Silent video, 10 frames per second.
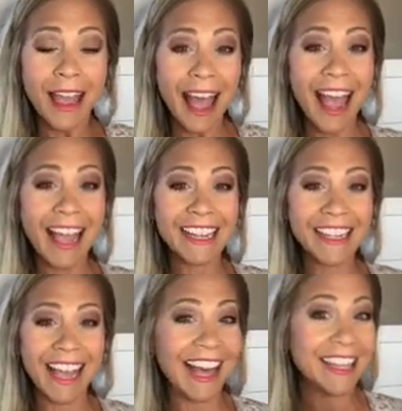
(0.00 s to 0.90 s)

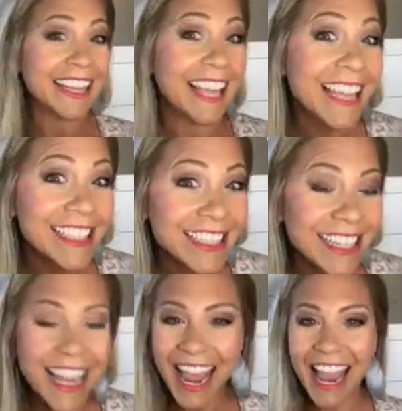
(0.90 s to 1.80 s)
and elegant
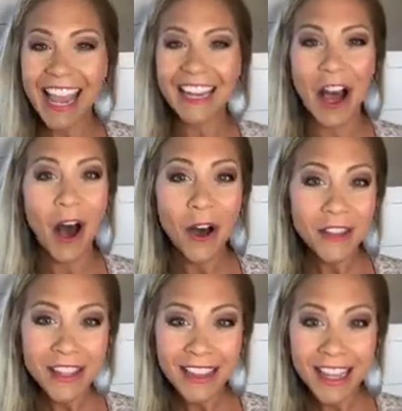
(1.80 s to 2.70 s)
and all
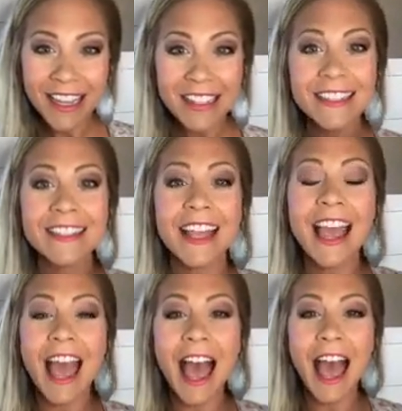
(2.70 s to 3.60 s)
the things,
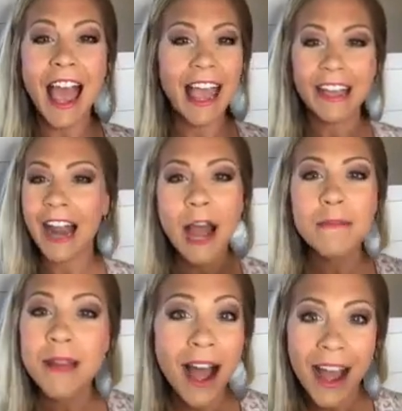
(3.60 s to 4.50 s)
and
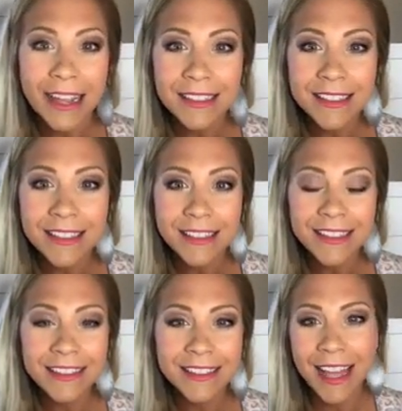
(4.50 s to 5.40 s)
I'm not.
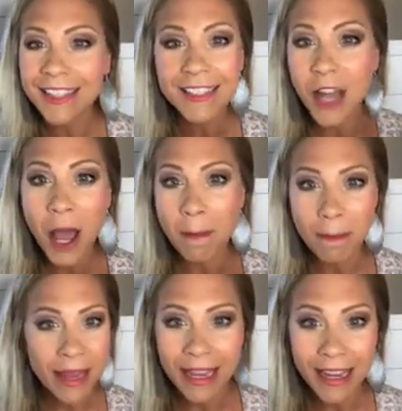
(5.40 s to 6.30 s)
That's not
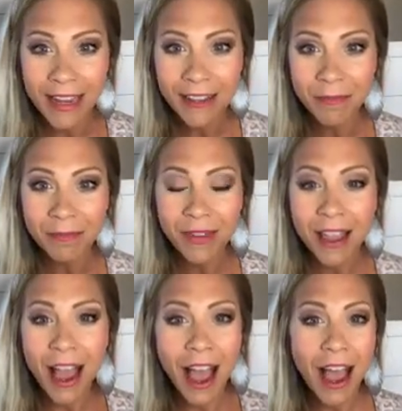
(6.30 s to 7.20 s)
me.
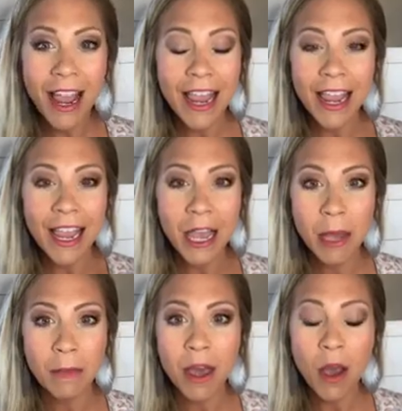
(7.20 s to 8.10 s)
I
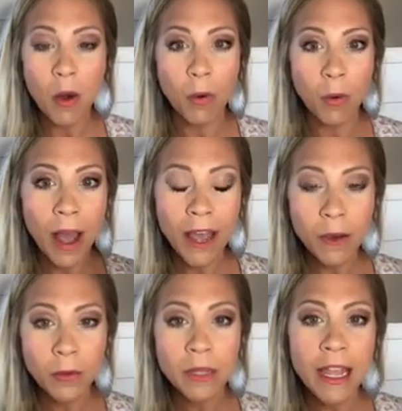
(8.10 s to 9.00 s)
am
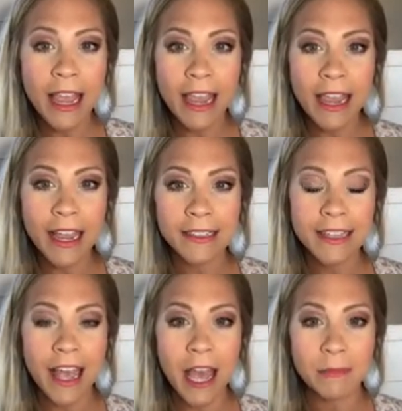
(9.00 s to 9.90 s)
wild and
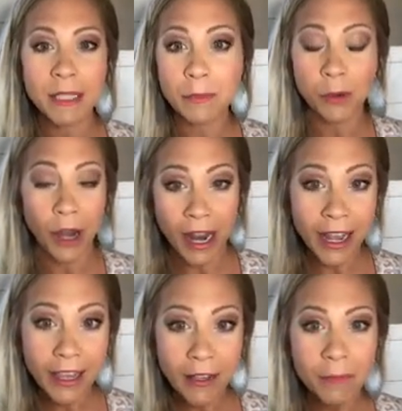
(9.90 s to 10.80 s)

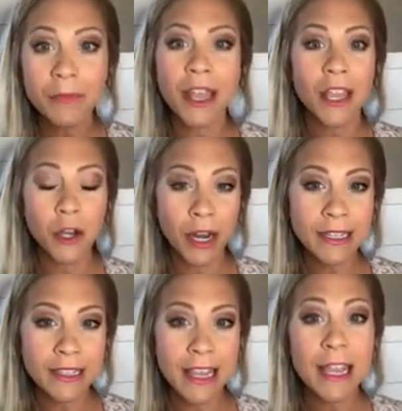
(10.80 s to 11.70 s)
sporadic and
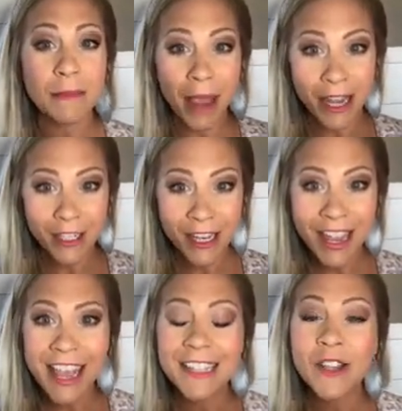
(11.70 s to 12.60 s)
crazy and
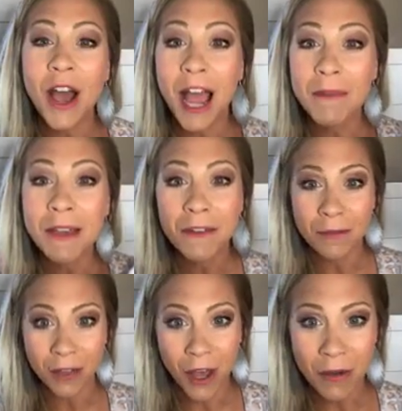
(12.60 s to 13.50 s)
passionate. And so I'm going to
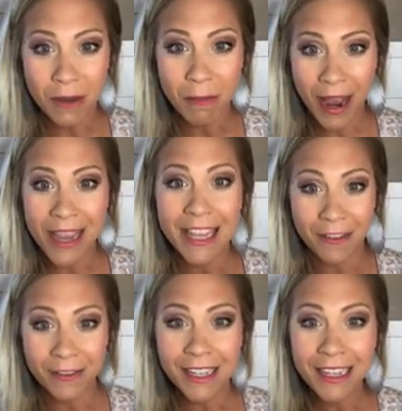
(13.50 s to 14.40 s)
flow in my
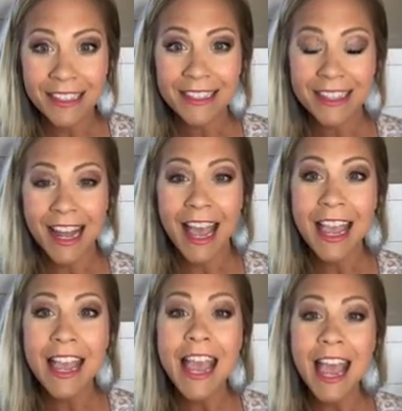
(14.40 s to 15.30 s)
giftings
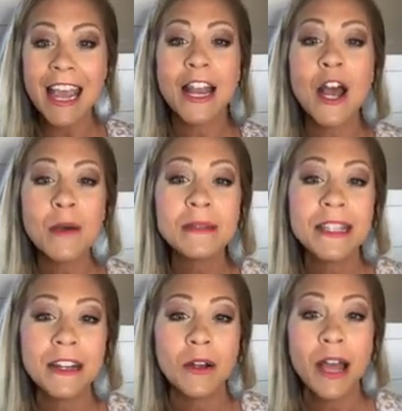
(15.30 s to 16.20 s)
today in hopes
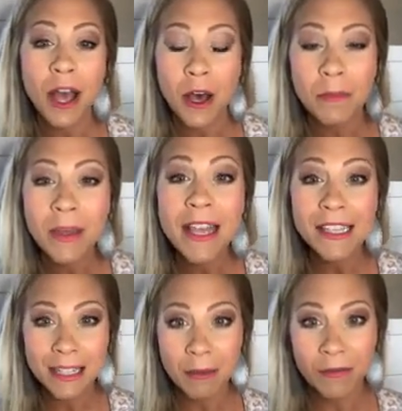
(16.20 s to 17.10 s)
that it'll help
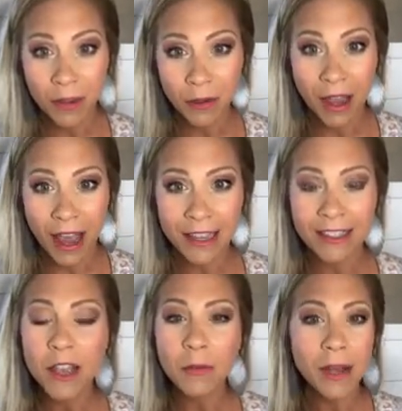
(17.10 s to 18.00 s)
some of you
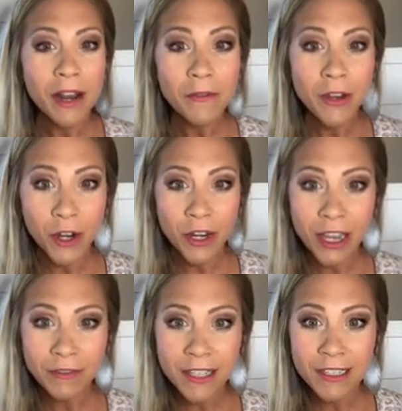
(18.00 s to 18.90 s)
guys. Whatever your
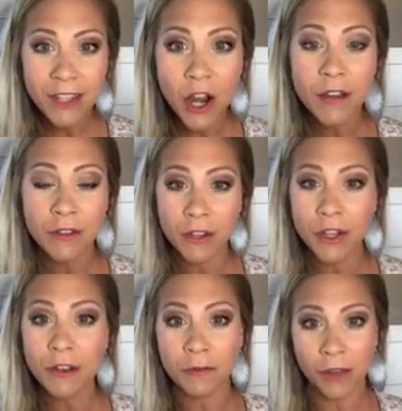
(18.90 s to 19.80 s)
giftings are, if you
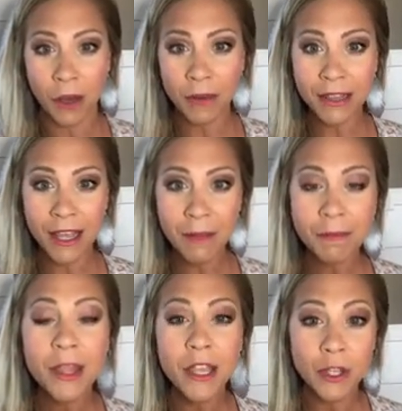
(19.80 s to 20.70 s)
learn to flow in
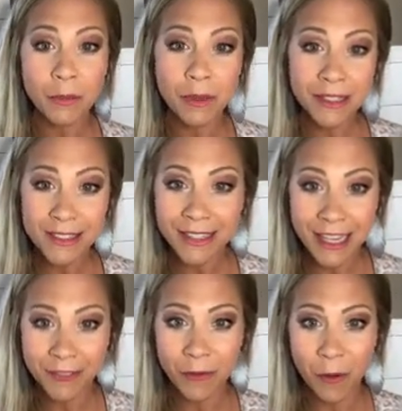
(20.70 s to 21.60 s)
them, you'll be
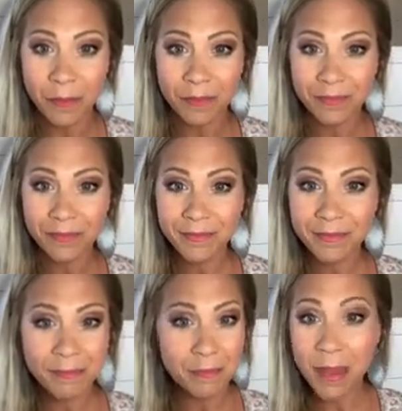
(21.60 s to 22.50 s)
successful.
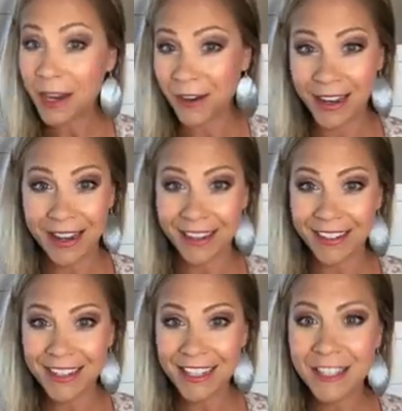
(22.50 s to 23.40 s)
Period.
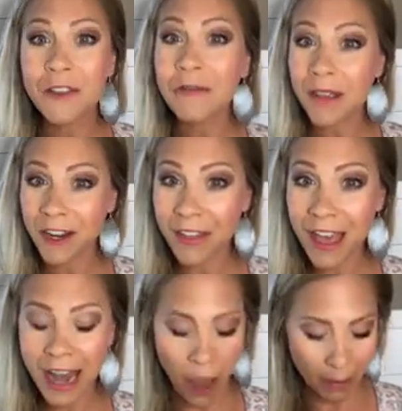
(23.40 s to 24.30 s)
So figure
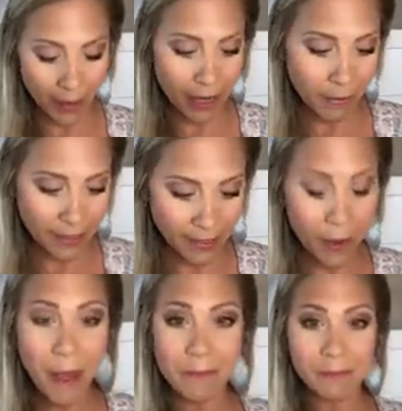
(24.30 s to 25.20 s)
that out. But anyways,
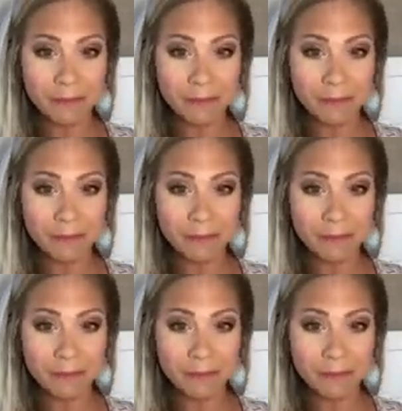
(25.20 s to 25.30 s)
okay.